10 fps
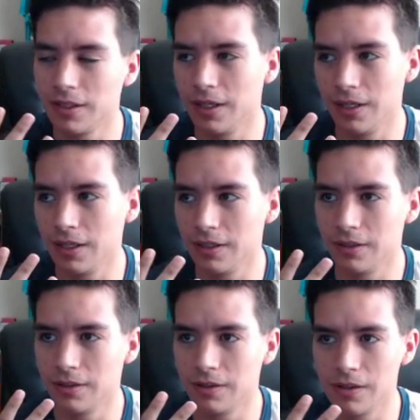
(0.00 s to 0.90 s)

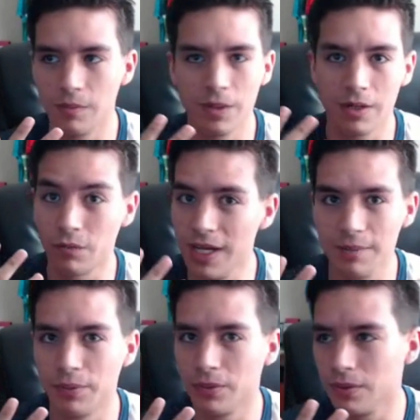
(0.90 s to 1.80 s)
and we got
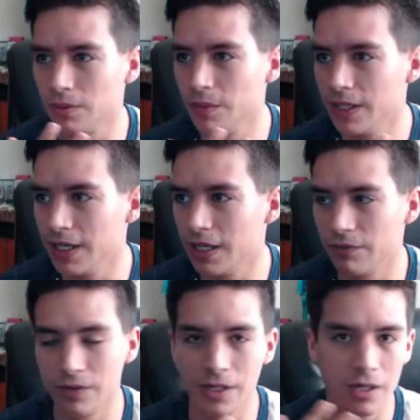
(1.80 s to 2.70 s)
Red Bull, we
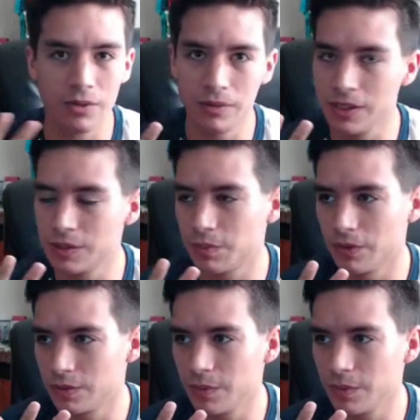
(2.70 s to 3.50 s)
have Yahoo Esports,